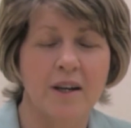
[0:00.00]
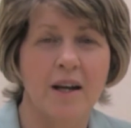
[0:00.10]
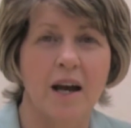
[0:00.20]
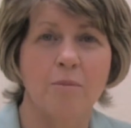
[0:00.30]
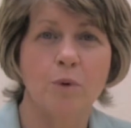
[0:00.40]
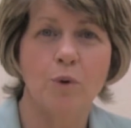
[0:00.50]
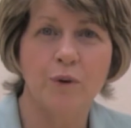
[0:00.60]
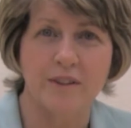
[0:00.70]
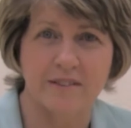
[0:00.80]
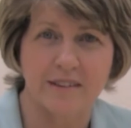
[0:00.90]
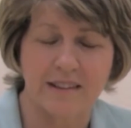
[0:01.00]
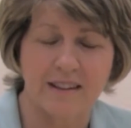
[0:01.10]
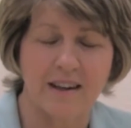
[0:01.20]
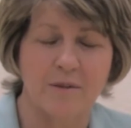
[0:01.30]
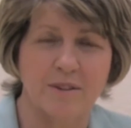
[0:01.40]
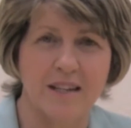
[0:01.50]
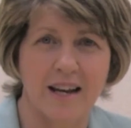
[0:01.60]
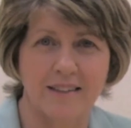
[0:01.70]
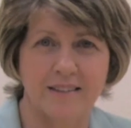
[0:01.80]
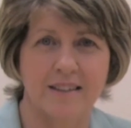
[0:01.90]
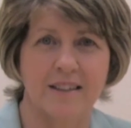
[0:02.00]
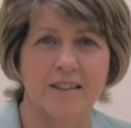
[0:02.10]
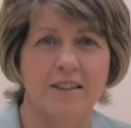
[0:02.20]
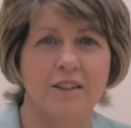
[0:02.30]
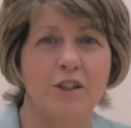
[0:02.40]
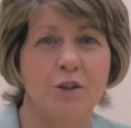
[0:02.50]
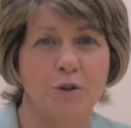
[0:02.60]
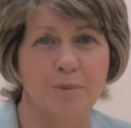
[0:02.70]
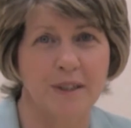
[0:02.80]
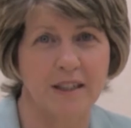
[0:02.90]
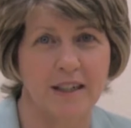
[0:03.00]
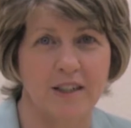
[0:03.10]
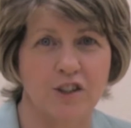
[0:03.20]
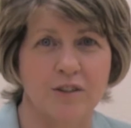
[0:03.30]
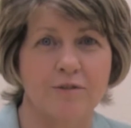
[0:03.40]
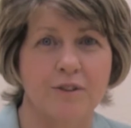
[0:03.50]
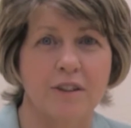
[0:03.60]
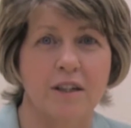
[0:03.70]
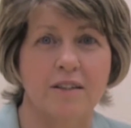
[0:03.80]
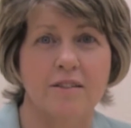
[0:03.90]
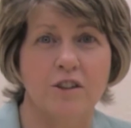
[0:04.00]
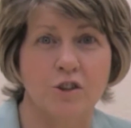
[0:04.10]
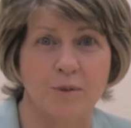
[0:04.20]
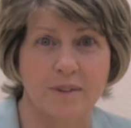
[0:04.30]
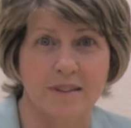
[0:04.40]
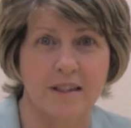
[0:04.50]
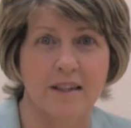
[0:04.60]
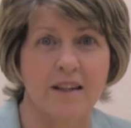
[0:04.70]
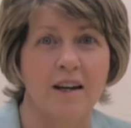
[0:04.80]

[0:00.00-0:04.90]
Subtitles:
And more recently, I was a candidate in the European election for the constituency